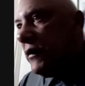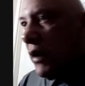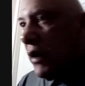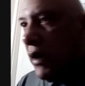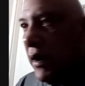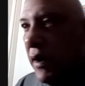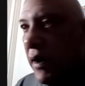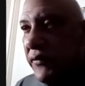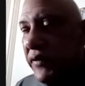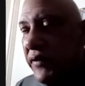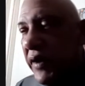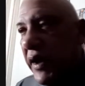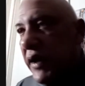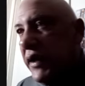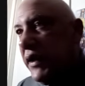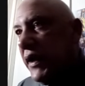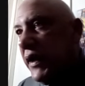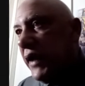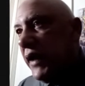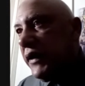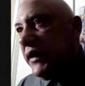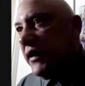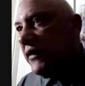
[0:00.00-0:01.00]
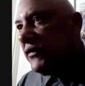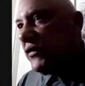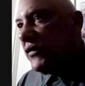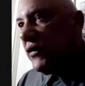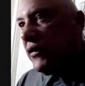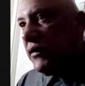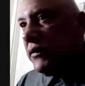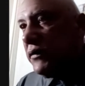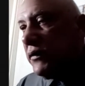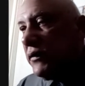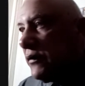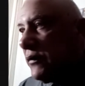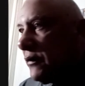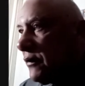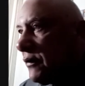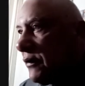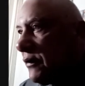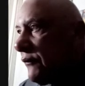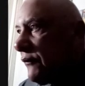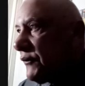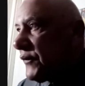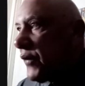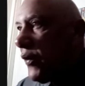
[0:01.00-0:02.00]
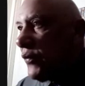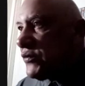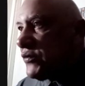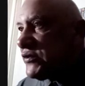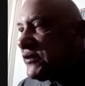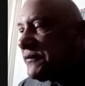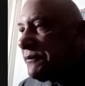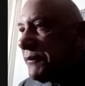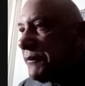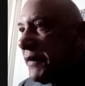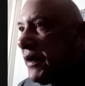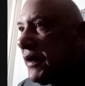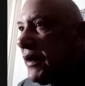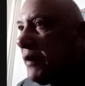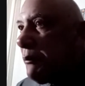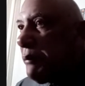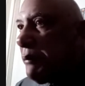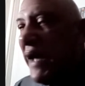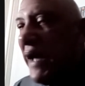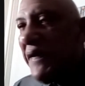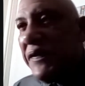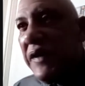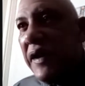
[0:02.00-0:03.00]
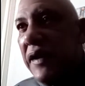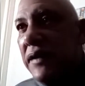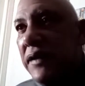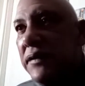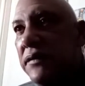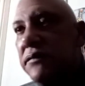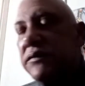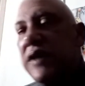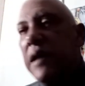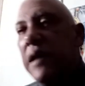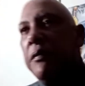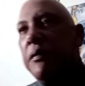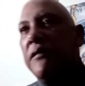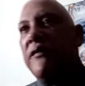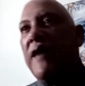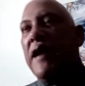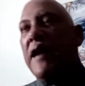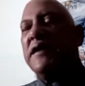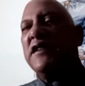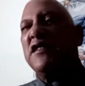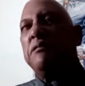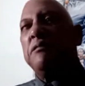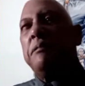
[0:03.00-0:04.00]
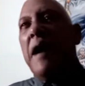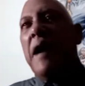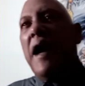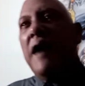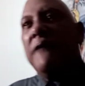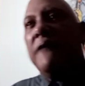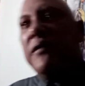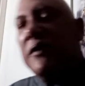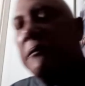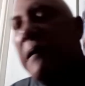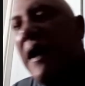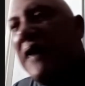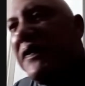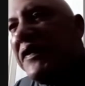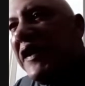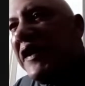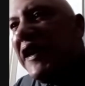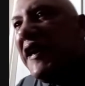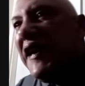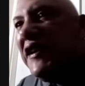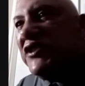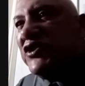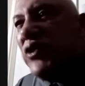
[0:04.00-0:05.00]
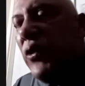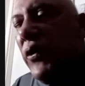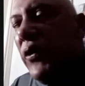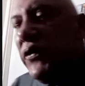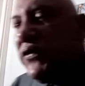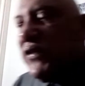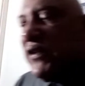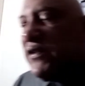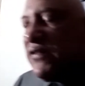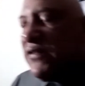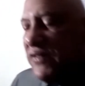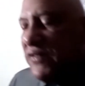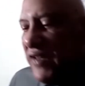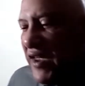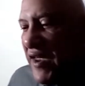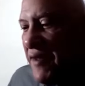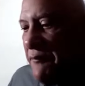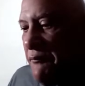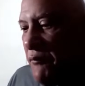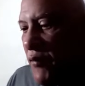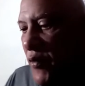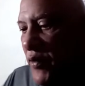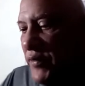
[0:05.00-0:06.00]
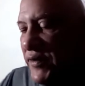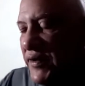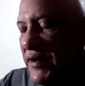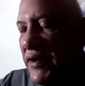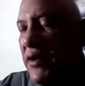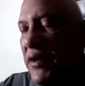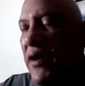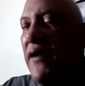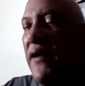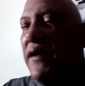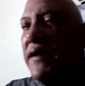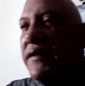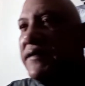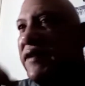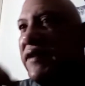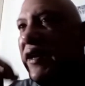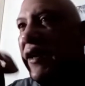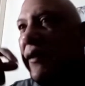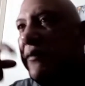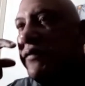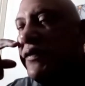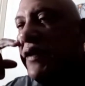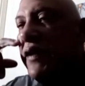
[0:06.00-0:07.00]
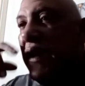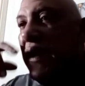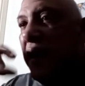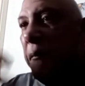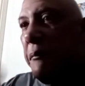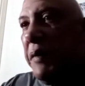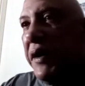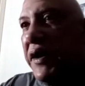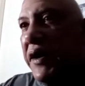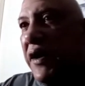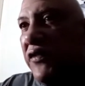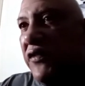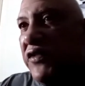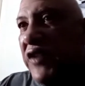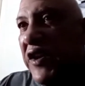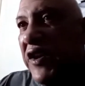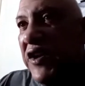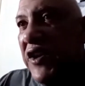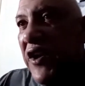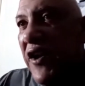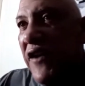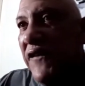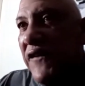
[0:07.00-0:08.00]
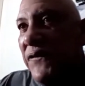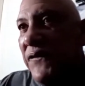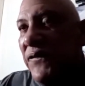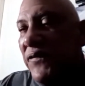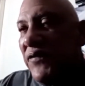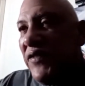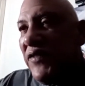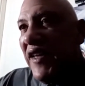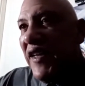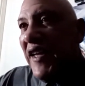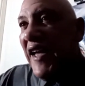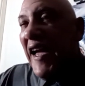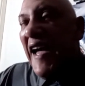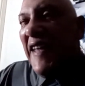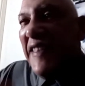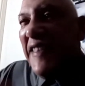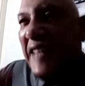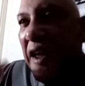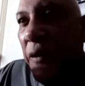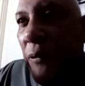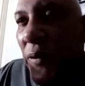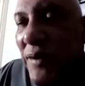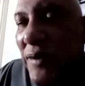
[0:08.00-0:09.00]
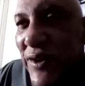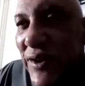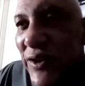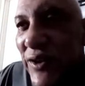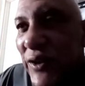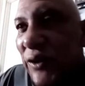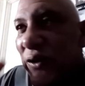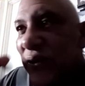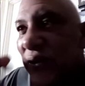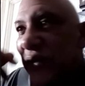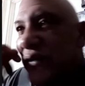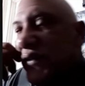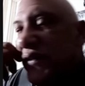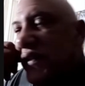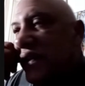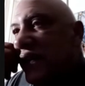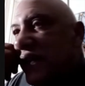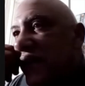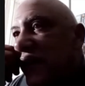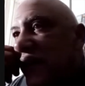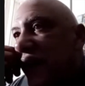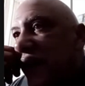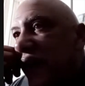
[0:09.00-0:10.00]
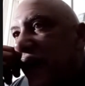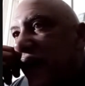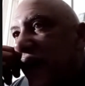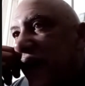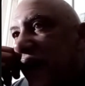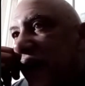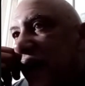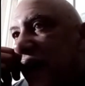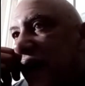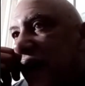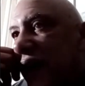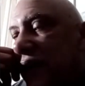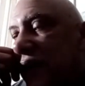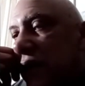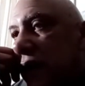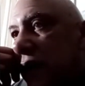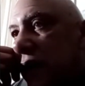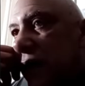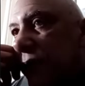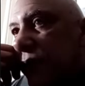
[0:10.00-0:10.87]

188 years of coaching. But I think they're providing a spark for him. I think he enjoys this team more than a lot of teams because they're young and they want to learn. And